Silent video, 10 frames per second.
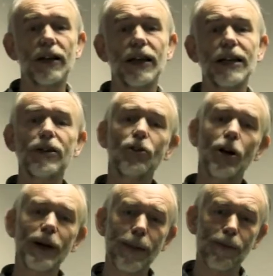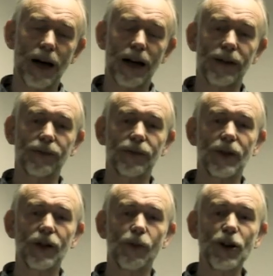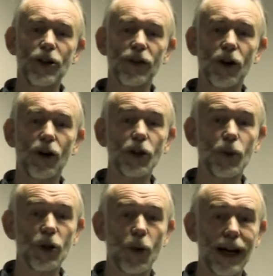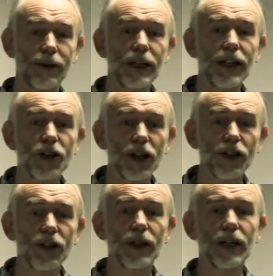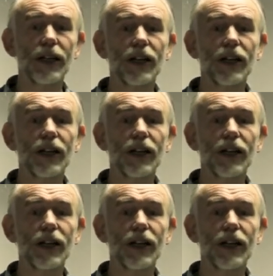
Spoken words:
in the Roman Empire, which of course was quite religious.